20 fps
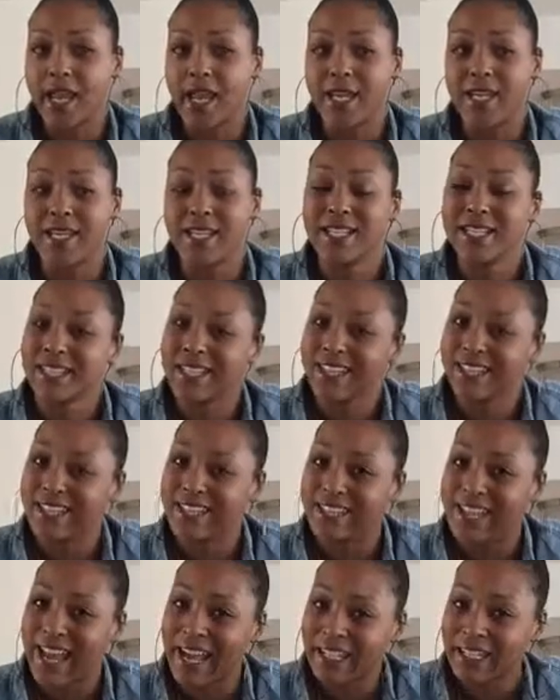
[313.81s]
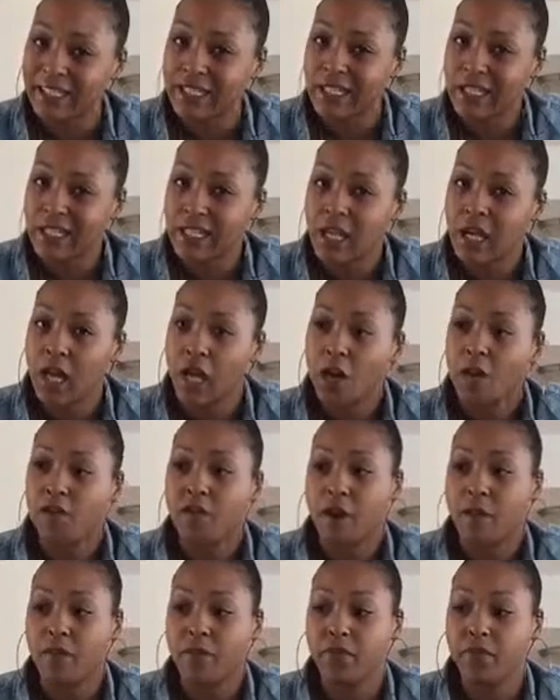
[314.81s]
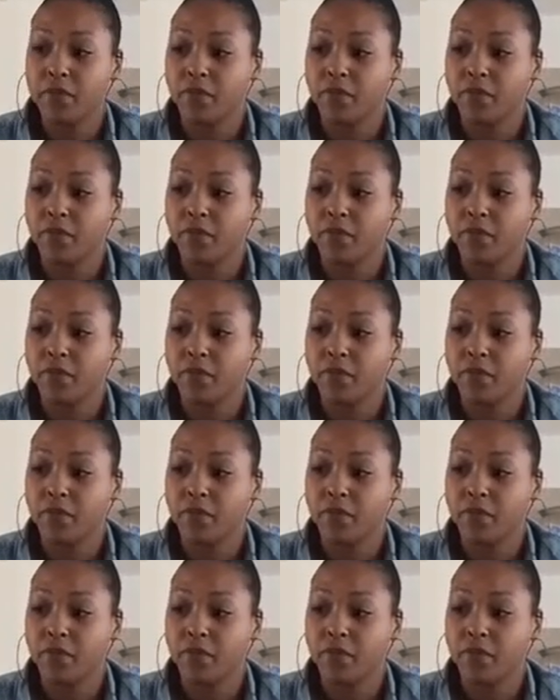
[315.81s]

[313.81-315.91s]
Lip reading: disconnected from